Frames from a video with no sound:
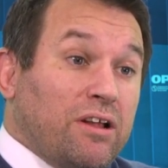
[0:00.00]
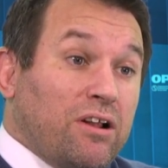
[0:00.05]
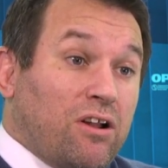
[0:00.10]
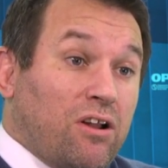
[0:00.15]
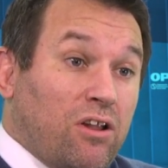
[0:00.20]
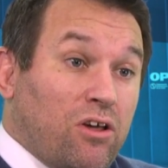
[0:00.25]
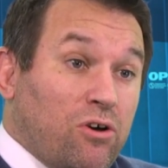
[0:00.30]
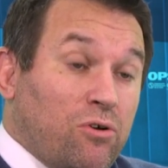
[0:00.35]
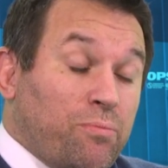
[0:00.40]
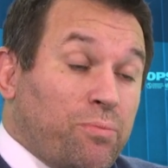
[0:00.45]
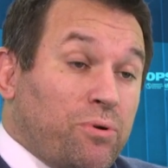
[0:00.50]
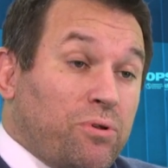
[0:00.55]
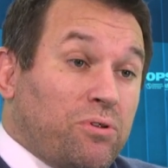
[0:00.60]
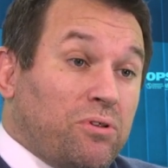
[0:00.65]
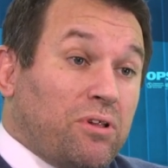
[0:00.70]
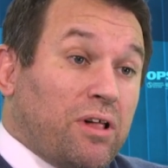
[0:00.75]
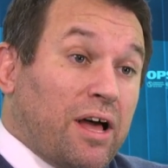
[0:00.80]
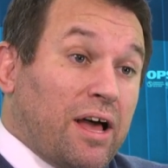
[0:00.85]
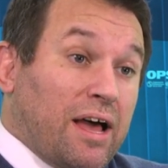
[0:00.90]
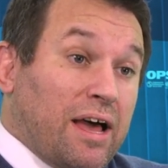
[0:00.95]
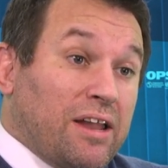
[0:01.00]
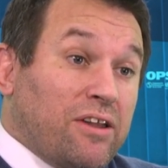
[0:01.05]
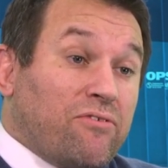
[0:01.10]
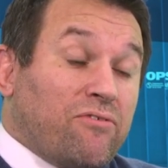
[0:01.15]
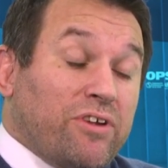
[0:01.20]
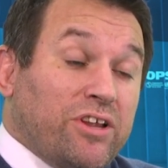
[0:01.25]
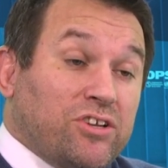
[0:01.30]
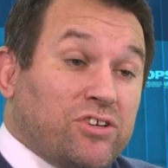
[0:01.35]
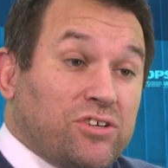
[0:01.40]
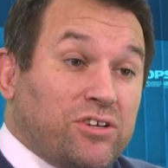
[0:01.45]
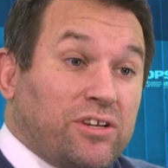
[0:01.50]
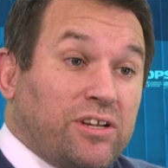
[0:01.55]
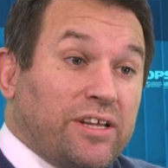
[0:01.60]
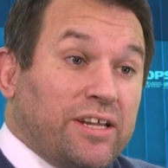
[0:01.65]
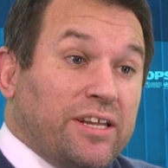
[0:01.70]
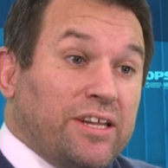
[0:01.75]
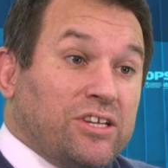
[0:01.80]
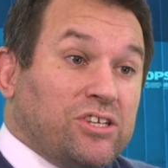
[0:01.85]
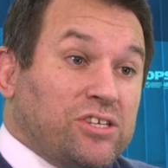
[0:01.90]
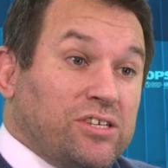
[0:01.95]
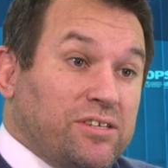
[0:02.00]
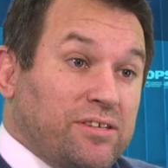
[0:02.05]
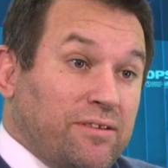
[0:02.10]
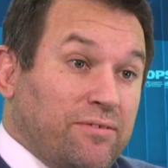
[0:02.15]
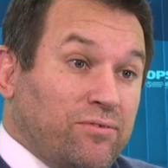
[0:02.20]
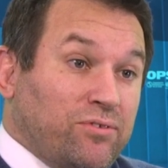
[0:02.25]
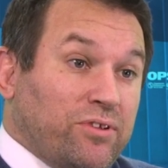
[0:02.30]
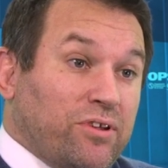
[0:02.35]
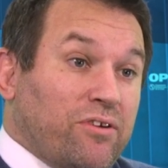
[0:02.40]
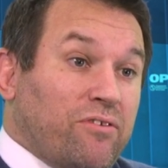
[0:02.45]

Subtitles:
global and regional initiatives